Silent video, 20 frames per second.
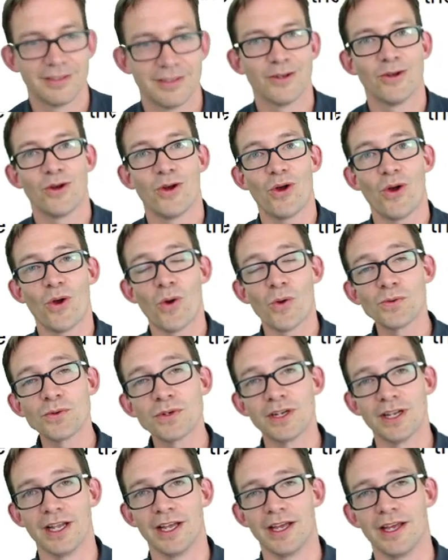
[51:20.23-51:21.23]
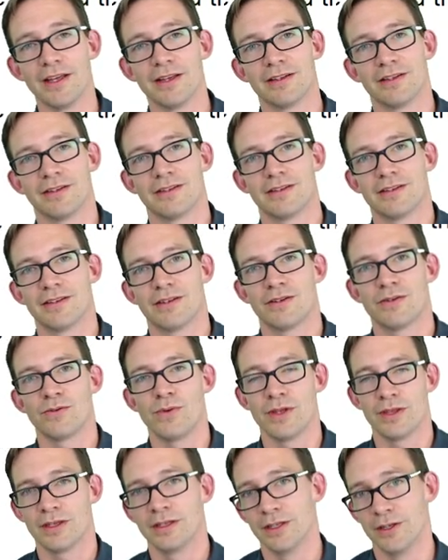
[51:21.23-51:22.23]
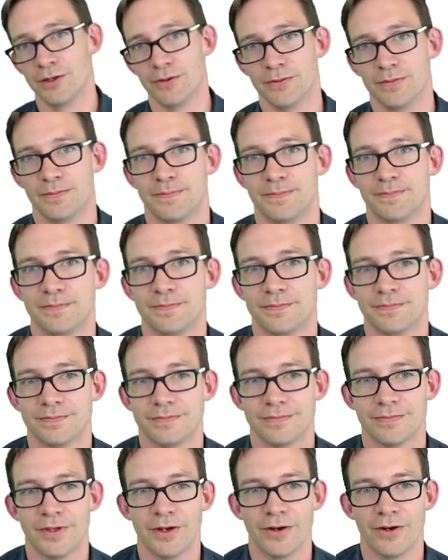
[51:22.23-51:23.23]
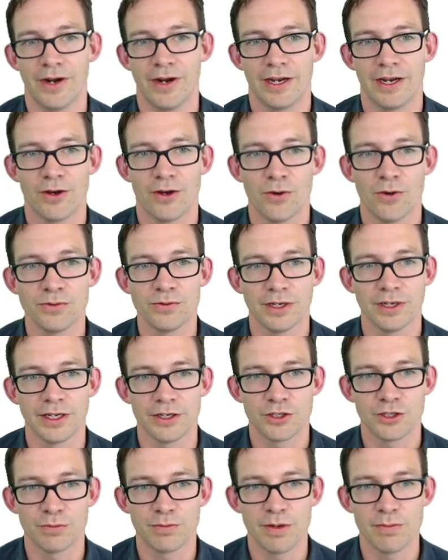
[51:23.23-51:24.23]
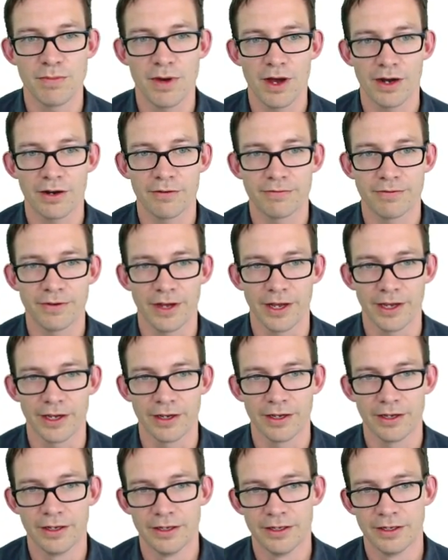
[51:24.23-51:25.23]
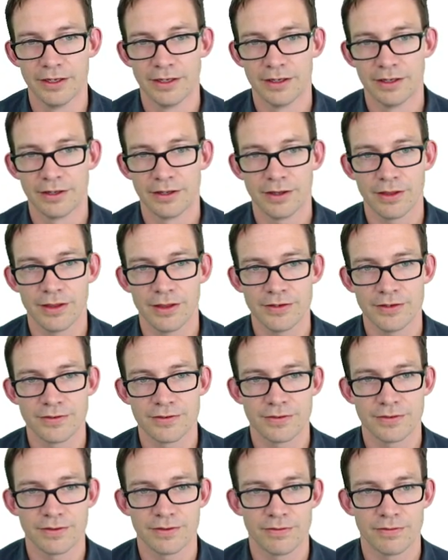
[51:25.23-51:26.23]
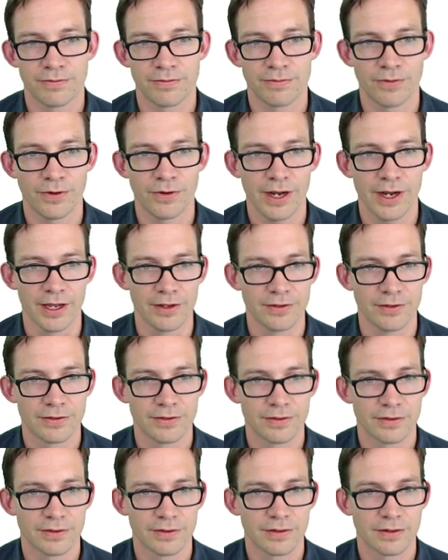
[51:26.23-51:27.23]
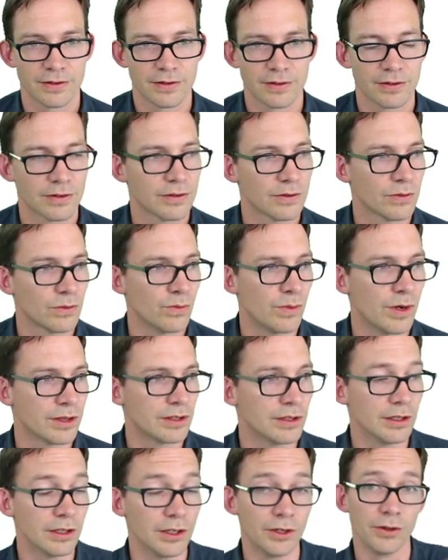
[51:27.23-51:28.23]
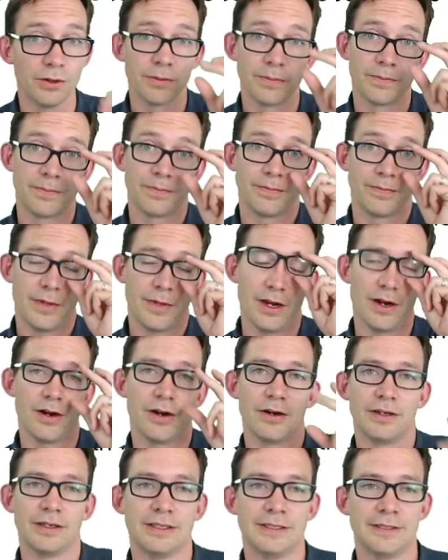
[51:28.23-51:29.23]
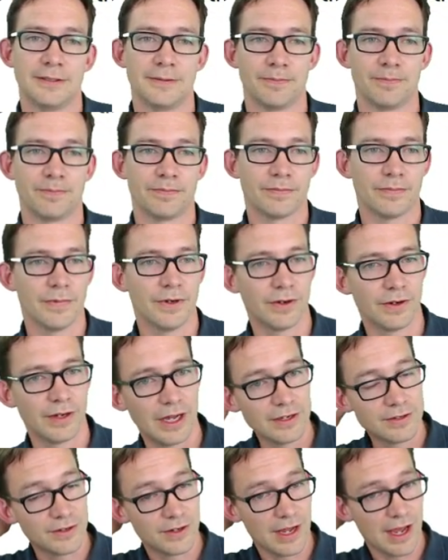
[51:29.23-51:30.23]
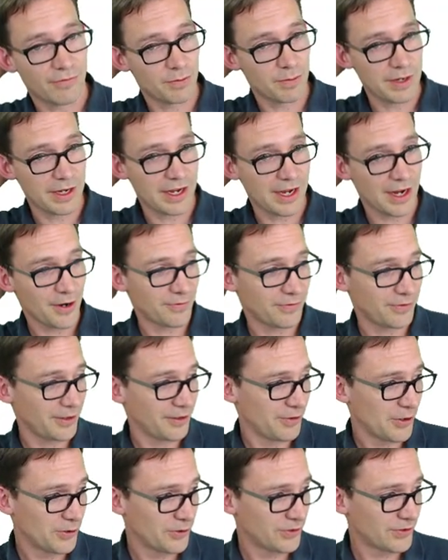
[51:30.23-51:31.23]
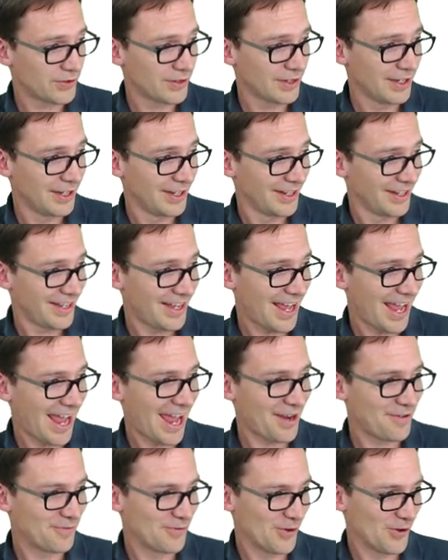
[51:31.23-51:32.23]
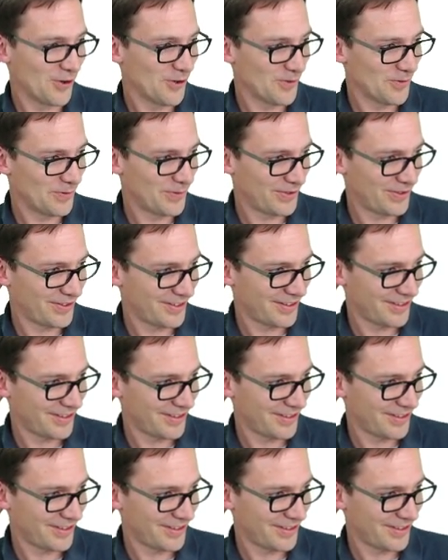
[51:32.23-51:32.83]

only with glue. All right, only should be modifying this phrase with glue here. Okay, so you have to be careful of those adverbs